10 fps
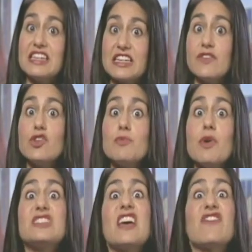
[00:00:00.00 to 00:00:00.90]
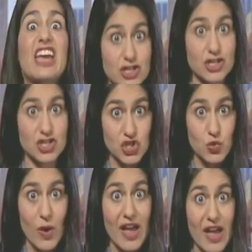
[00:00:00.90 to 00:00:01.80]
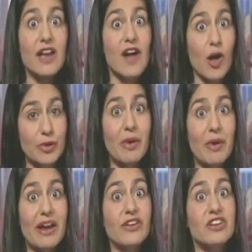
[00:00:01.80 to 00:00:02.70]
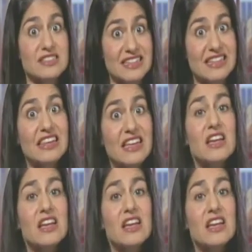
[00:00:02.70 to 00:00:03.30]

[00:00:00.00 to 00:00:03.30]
to give you the most efficacious way of helping your parents in